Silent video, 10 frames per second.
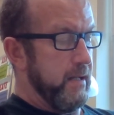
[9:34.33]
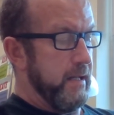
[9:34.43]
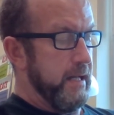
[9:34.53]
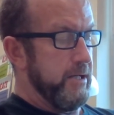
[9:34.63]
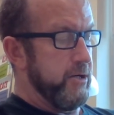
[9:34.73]

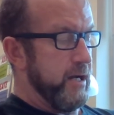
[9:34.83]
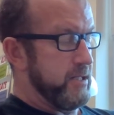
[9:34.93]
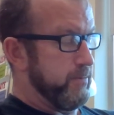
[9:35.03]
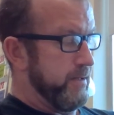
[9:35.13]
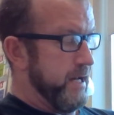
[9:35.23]
In your
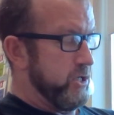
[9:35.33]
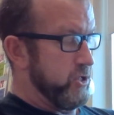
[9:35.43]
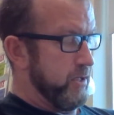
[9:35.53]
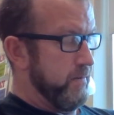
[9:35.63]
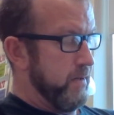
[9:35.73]

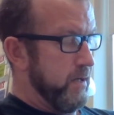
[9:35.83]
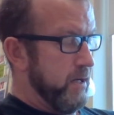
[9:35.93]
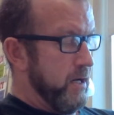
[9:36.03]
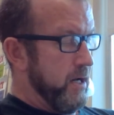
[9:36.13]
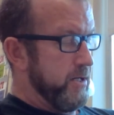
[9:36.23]
explanation,
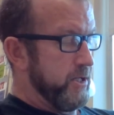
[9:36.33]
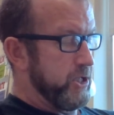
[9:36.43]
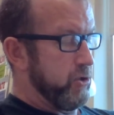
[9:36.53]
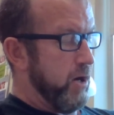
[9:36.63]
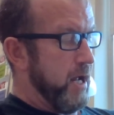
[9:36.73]

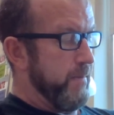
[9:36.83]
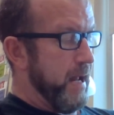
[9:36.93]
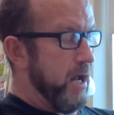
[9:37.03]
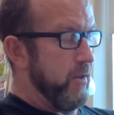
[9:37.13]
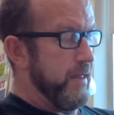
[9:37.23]
describe
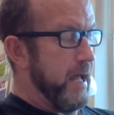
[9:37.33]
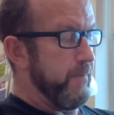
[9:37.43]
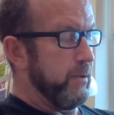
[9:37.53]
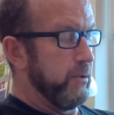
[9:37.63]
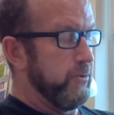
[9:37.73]
how that
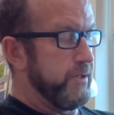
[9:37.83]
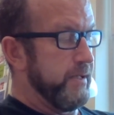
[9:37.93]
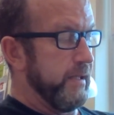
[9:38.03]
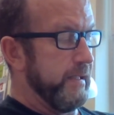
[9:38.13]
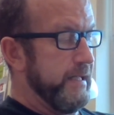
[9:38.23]
pollutant
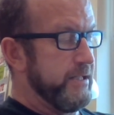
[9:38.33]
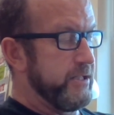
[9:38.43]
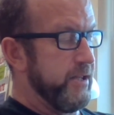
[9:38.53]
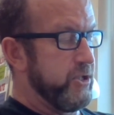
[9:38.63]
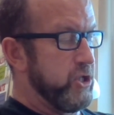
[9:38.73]
leads
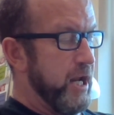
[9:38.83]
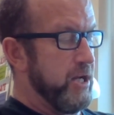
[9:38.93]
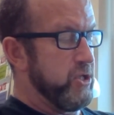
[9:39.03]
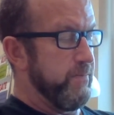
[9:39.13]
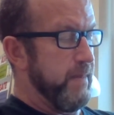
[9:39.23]
to the
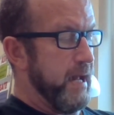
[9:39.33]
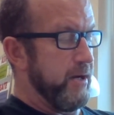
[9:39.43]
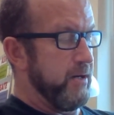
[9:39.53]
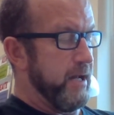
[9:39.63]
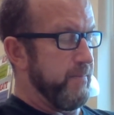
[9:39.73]
change in
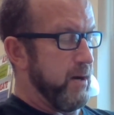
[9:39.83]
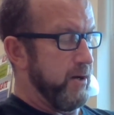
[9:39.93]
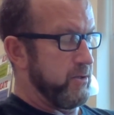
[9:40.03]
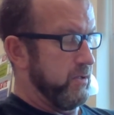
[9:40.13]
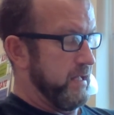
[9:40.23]
matter at a
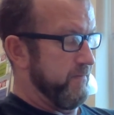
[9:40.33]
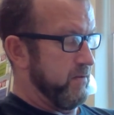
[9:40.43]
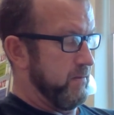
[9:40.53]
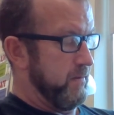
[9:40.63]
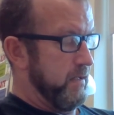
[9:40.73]
particle
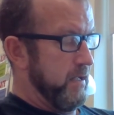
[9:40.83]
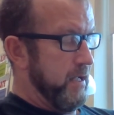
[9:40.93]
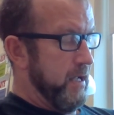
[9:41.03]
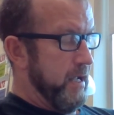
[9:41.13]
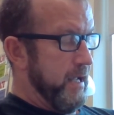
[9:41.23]
level.
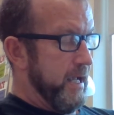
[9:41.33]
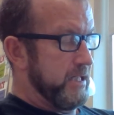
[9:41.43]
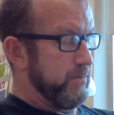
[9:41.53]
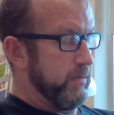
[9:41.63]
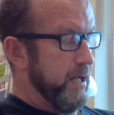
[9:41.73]

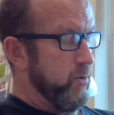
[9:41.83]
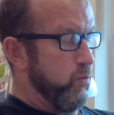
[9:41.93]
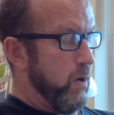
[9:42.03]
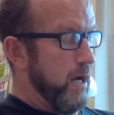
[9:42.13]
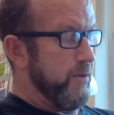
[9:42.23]
Explain
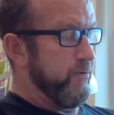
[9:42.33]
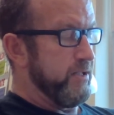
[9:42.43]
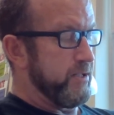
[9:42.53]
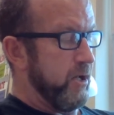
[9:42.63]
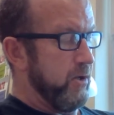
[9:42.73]
why the
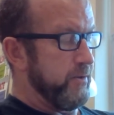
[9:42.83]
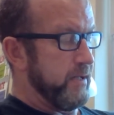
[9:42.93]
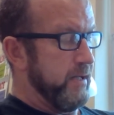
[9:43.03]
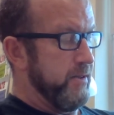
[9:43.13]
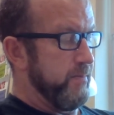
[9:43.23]
result
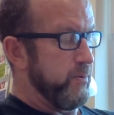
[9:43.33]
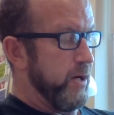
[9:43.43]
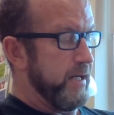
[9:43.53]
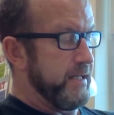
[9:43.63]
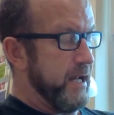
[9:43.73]
in the
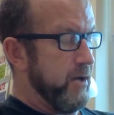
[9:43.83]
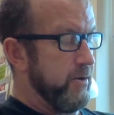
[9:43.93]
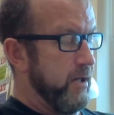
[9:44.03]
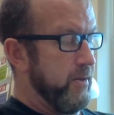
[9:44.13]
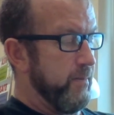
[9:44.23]
breakdown
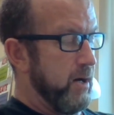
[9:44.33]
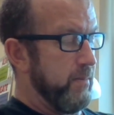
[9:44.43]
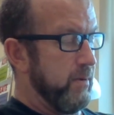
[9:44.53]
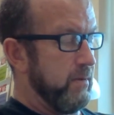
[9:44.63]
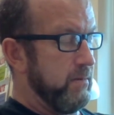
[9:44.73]
on the
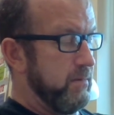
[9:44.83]
marble,